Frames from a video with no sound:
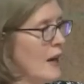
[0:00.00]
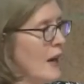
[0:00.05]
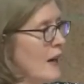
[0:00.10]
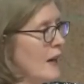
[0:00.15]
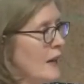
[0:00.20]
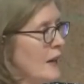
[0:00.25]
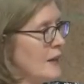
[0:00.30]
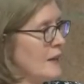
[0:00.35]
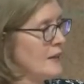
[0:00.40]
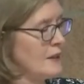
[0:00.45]

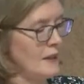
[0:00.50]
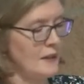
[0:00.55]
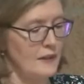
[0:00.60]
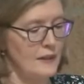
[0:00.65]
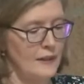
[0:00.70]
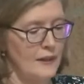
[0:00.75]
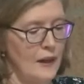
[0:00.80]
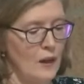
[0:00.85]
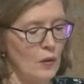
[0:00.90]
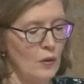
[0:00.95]
And I sent
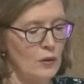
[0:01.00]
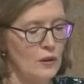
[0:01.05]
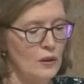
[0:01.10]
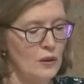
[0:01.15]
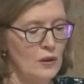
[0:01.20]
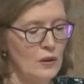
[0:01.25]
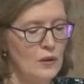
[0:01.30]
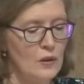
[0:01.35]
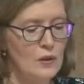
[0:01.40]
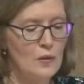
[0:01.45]
it out
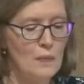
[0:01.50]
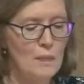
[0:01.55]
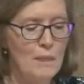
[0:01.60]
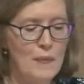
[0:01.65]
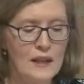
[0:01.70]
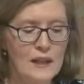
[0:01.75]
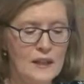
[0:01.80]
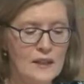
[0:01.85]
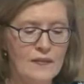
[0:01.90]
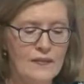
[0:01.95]
to
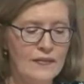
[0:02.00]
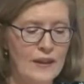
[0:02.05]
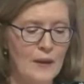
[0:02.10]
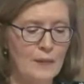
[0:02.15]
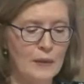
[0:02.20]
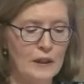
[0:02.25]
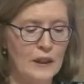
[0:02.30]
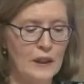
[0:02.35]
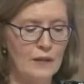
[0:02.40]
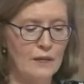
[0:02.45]
many
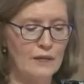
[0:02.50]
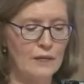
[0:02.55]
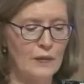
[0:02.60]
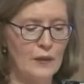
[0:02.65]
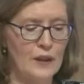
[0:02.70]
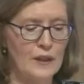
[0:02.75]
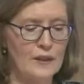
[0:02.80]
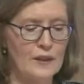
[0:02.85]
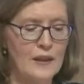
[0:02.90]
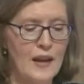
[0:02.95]
family and
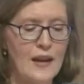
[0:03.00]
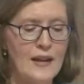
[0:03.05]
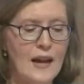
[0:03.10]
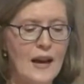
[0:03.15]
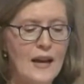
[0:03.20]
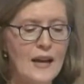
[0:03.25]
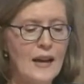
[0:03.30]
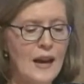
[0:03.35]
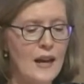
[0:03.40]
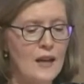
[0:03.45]
friends, and
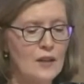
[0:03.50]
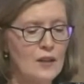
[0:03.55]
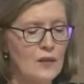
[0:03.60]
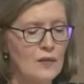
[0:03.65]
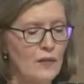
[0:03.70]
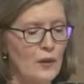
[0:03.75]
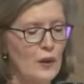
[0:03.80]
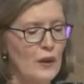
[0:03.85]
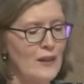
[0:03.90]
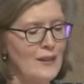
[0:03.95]
I
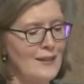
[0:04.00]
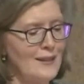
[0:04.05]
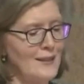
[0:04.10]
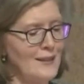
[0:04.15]
asked for an